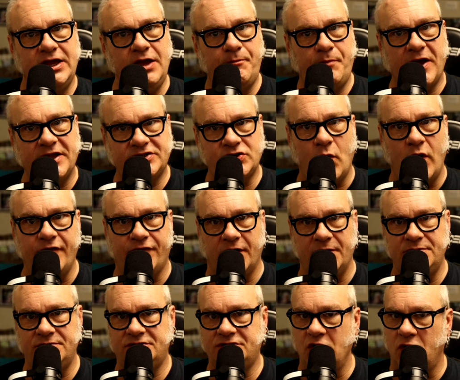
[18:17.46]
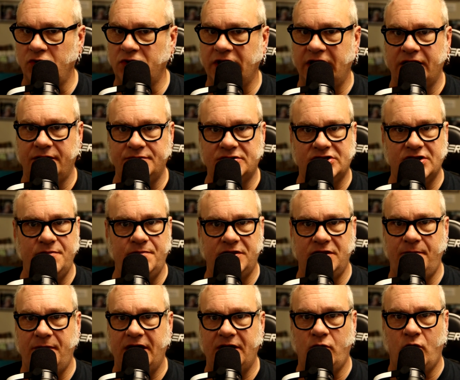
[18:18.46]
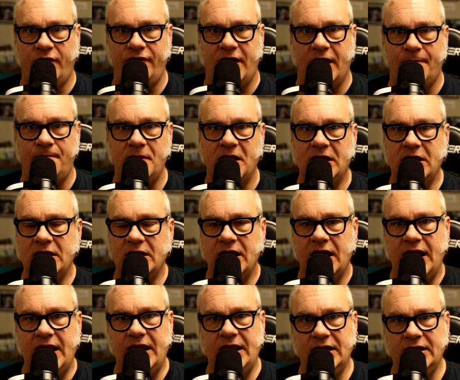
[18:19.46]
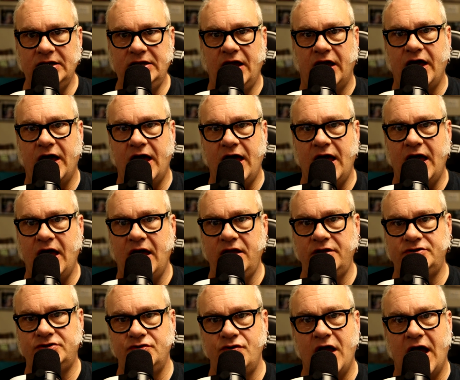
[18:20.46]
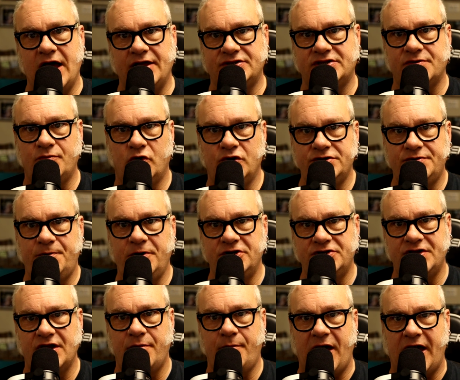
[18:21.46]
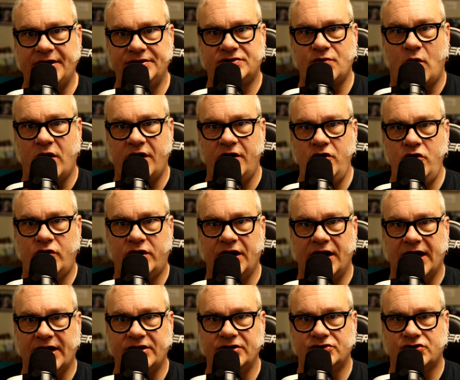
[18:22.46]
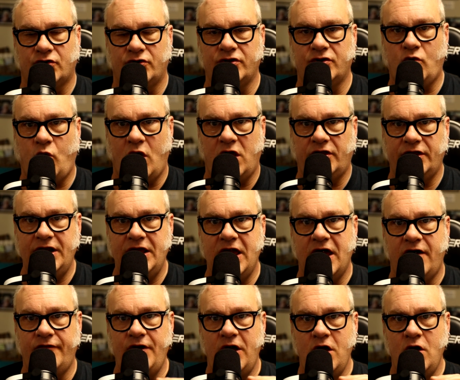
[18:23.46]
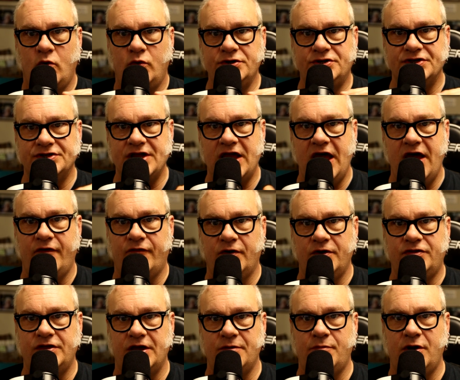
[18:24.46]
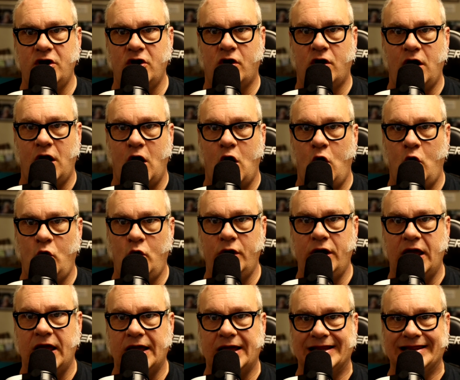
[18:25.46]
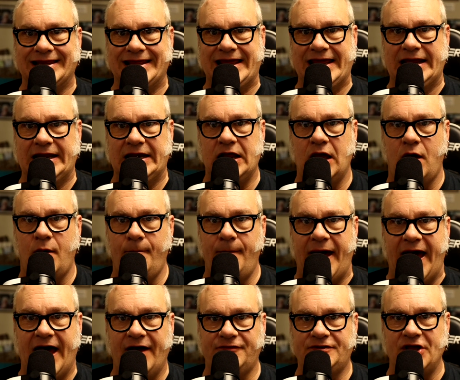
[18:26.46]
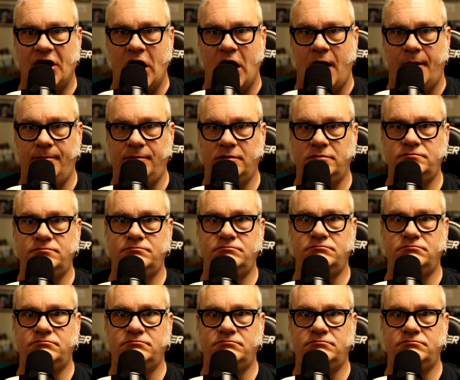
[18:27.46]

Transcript: Keep pets away from it. Don't let them sleep in the bed with you. And uh, do not submerge the piercing in bodies of water you cannot control the quality of, which is everything but your own clean bathtub.